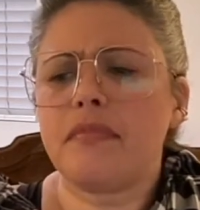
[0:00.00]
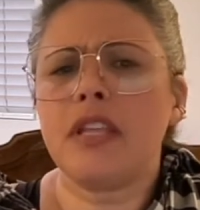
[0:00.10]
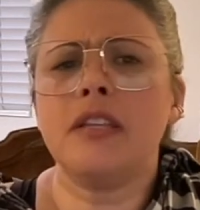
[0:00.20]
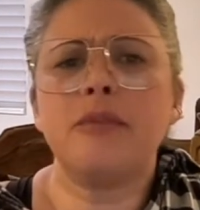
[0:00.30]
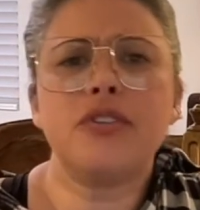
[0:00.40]

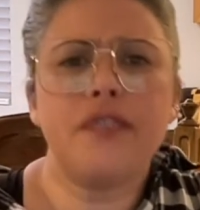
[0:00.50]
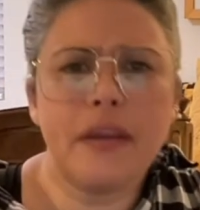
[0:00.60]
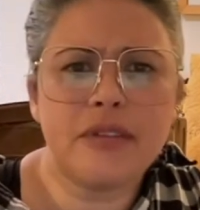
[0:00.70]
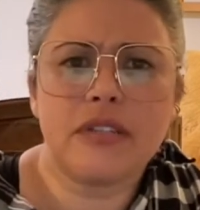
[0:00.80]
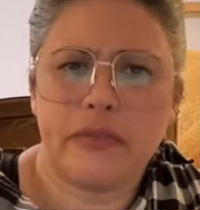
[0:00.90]
The most
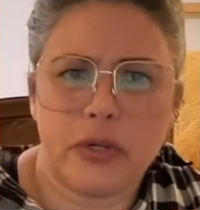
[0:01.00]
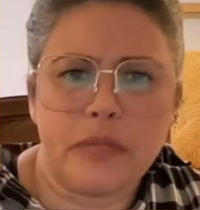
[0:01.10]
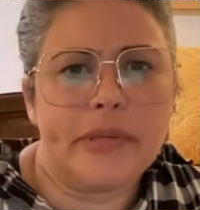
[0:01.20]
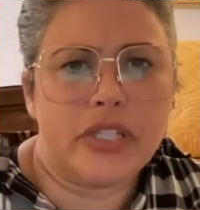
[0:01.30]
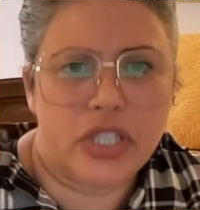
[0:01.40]
famous, of course,
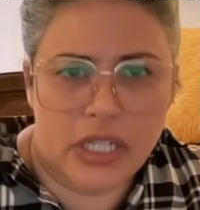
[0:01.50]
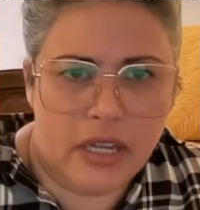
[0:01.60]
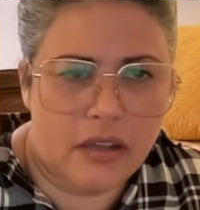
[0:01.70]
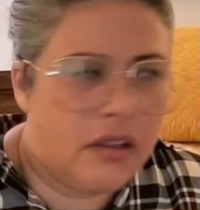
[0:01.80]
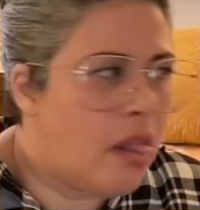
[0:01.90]
being
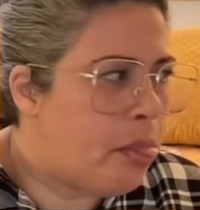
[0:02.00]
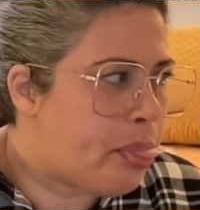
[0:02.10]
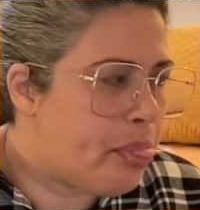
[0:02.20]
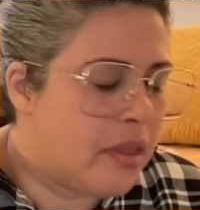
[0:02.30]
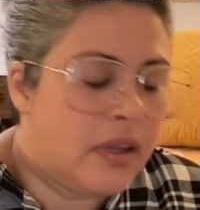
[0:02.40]
Chanel.
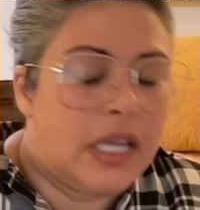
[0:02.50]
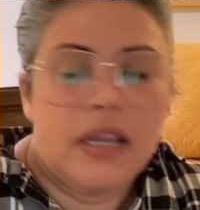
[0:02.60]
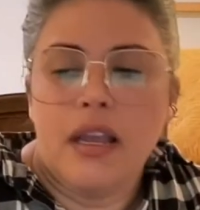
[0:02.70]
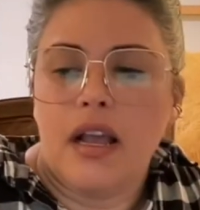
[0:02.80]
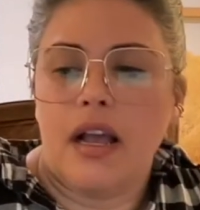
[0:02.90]

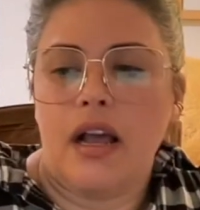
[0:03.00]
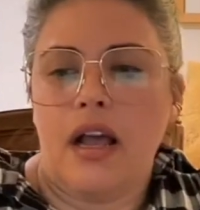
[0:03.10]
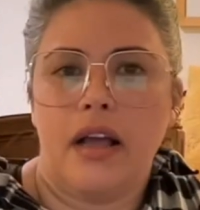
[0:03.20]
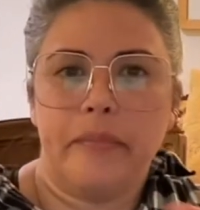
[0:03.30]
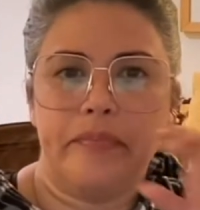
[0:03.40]

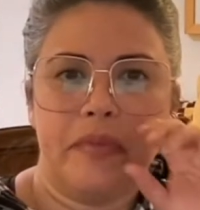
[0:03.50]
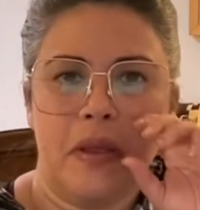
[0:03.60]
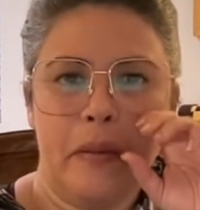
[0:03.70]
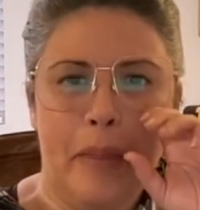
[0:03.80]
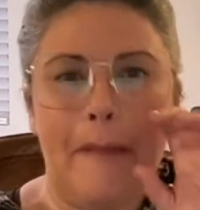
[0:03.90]

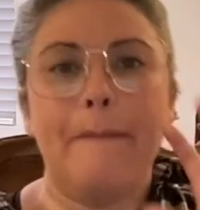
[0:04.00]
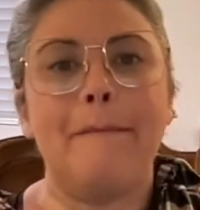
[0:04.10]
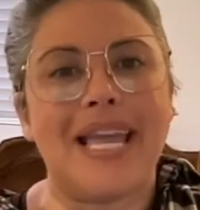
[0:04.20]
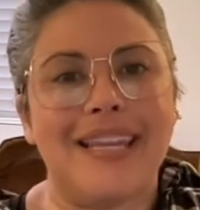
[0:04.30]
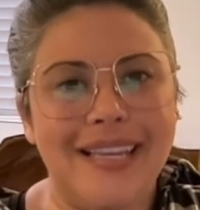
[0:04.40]
But
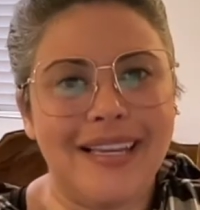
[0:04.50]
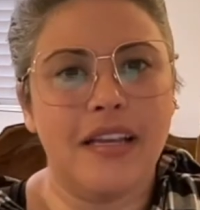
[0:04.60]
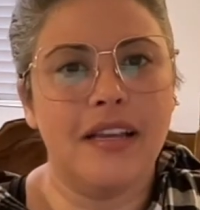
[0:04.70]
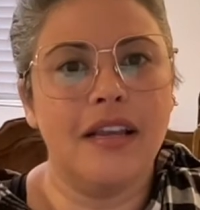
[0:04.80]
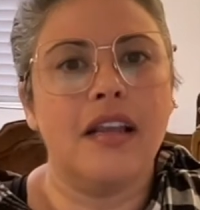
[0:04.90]
many
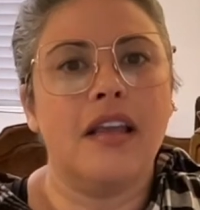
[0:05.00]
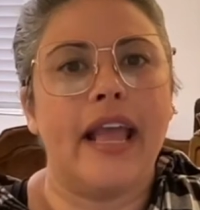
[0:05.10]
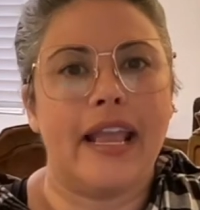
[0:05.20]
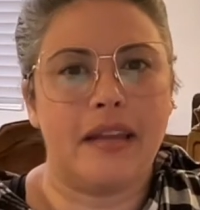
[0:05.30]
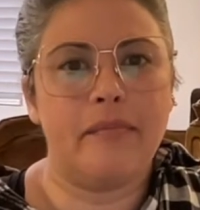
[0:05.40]

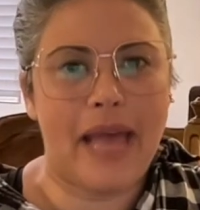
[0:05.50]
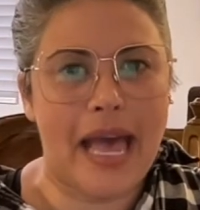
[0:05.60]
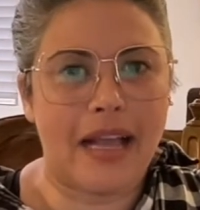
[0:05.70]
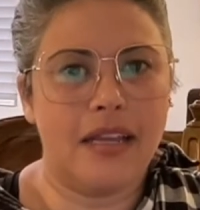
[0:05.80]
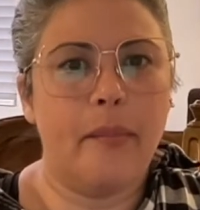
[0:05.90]

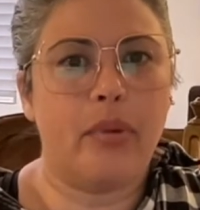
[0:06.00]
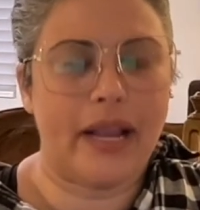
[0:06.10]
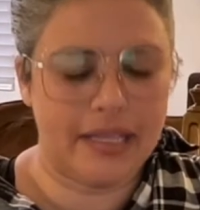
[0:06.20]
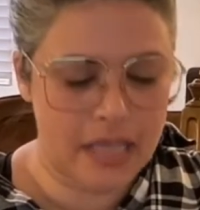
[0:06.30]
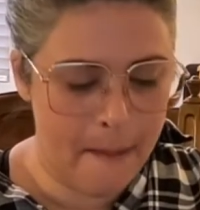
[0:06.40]
handbag
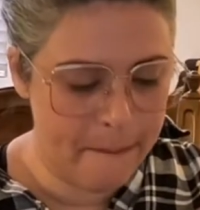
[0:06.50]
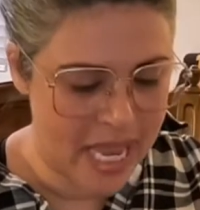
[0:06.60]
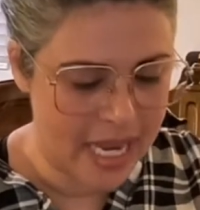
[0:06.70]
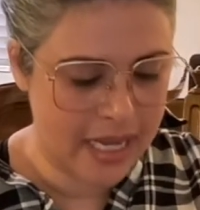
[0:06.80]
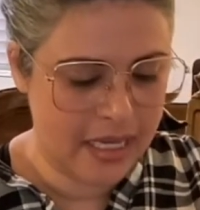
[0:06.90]
brands
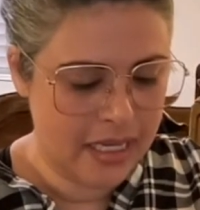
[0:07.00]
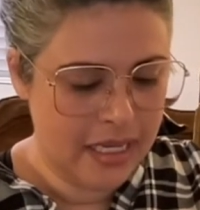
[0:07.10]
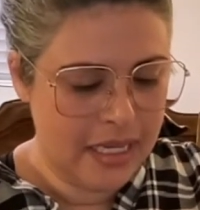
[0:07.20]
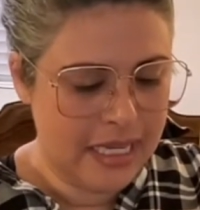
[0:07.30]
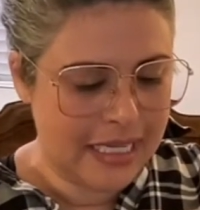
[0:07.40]
make
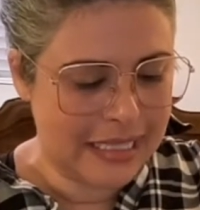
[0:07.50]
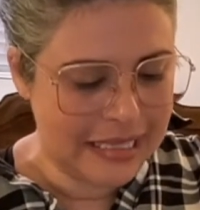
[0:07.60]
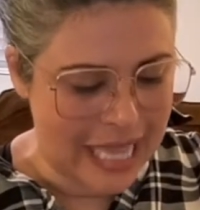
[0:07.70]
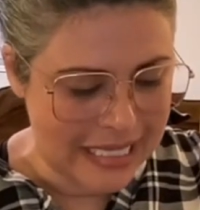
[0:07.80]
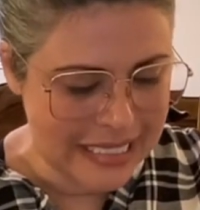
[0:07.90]

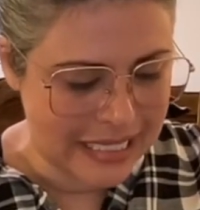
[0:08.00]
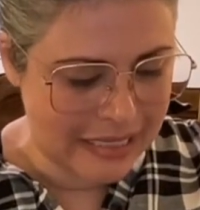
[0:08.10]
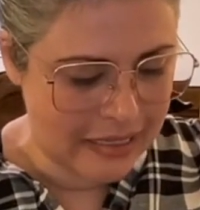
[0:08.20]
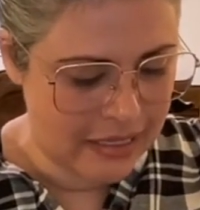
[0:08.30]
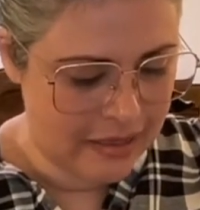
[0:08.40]
classic
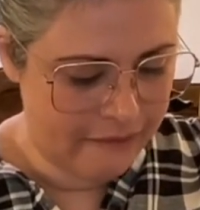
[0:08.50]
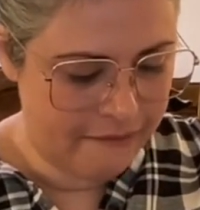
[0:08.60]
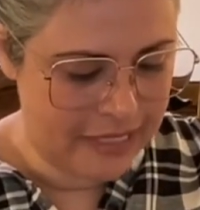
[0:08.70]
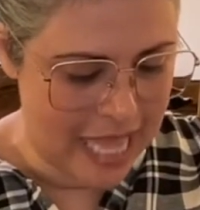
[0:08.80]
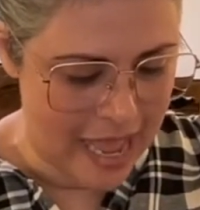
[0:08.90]

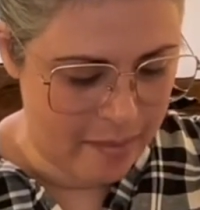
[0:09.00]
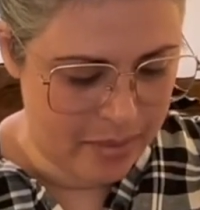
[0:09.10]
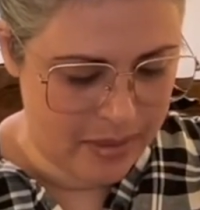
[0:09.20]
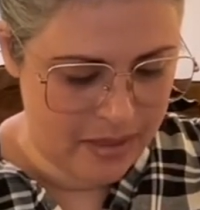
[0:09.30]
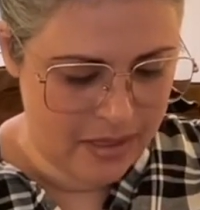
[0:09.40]
flap
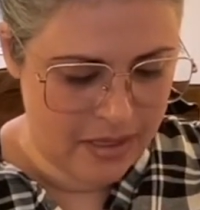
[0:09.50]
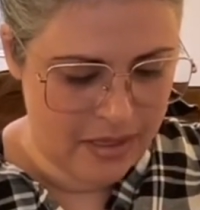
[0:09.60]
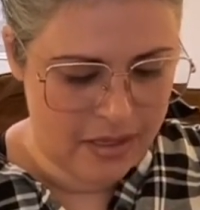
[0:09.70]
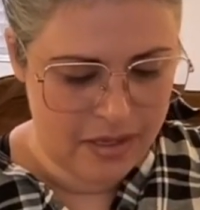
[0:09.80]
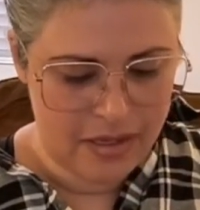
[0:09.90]

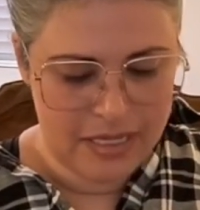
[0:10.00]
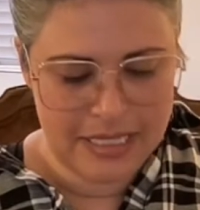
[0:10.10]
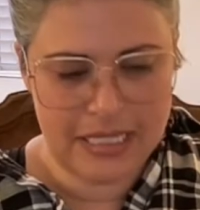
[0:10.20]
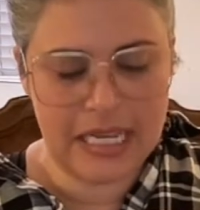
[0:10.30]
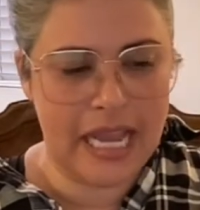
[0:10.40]

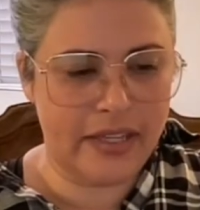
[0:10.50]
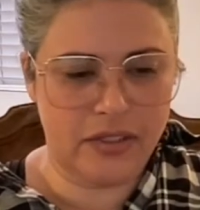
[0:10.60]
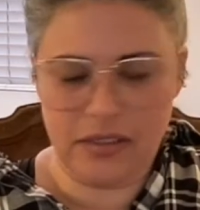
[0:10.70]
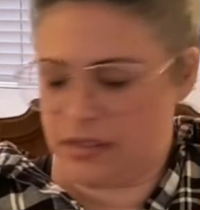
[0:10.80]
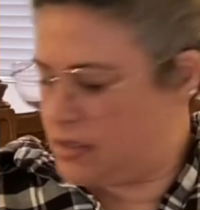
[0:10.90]

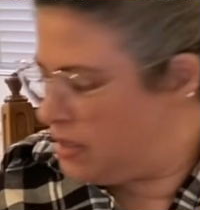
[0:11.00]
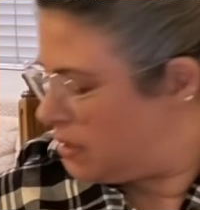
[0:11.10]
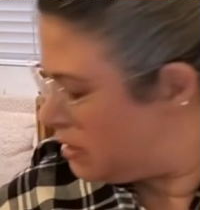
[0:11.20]
styles.